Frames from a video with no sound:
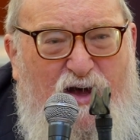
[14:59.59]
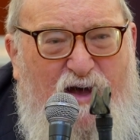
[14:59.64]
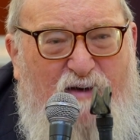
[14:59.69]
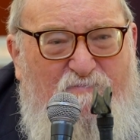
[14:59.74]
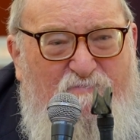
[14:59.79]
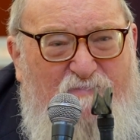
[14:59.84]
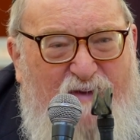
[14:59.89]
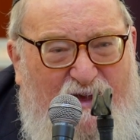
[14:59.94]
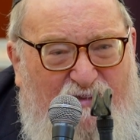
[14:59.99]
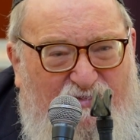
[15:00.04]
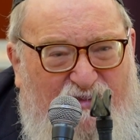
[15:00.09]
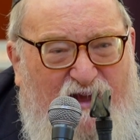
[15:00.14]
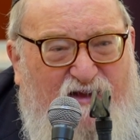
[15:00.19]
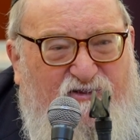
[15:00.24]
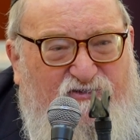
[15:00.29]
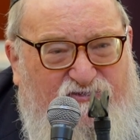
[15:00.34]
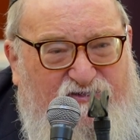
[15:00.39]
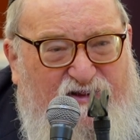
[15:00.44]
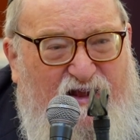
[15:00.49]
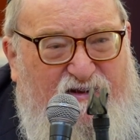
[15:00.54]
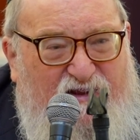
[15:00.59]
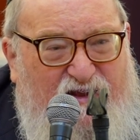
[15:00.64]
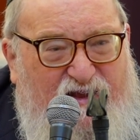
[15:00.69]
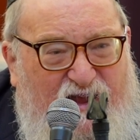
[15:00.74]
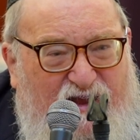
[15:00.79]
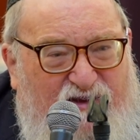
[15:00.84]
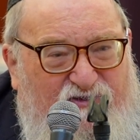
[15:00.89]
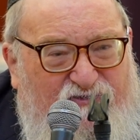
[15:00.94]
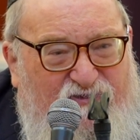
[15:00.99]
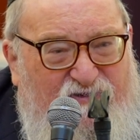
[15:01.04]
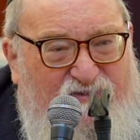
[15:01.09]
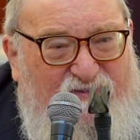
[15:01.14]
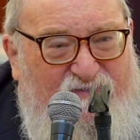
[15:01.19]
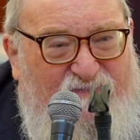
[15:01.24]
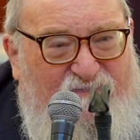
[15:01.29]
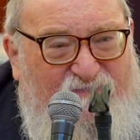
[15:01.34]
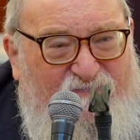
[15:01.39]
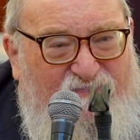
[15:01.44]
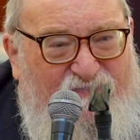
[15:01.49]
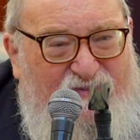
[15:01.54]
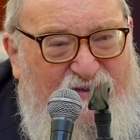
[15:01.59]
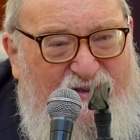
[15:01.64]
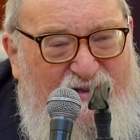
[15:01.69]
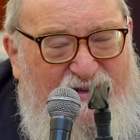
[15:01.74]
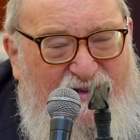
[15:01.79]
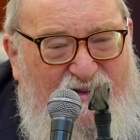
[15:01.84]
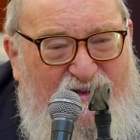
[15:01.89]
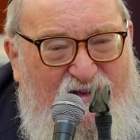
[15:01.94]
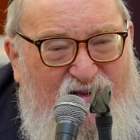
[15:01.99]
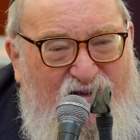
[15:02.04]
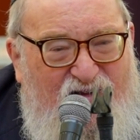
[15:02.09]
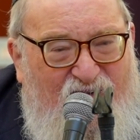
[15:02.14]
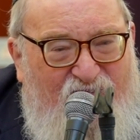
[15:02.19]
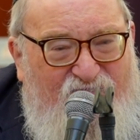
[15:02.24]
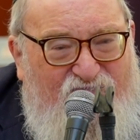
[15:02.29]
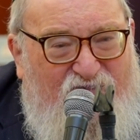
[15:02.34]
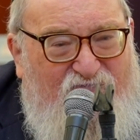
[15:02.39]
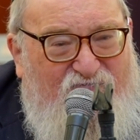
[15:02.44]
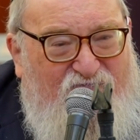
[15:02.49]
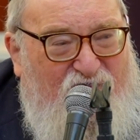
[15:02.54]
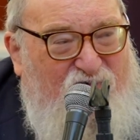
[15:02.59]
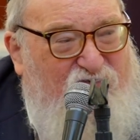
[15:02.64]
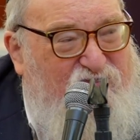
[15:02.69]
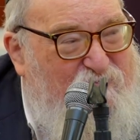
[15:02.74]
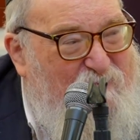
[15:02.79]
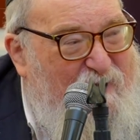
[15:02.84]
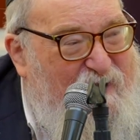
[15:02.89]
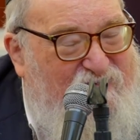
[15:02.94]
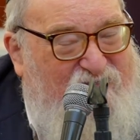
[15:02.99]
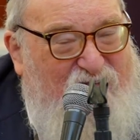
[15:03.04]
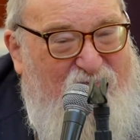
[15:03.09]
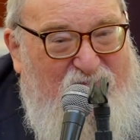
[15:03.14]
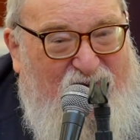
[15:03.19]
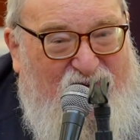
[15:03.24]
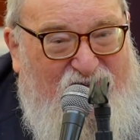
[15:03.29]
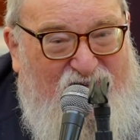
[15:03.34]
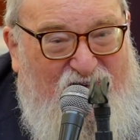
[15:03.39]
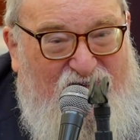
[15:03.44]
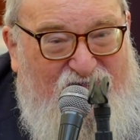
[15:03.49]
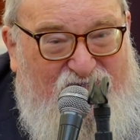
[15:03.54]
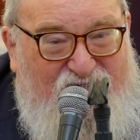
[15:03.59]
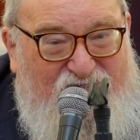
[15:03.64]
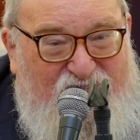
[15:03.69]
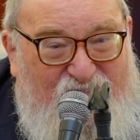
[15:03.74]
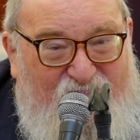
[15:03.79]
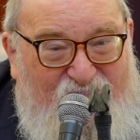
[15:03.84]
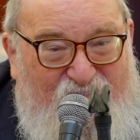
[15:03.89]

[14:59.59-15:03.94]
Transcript: HaMelech's dedication of the first Beis HaMikdash.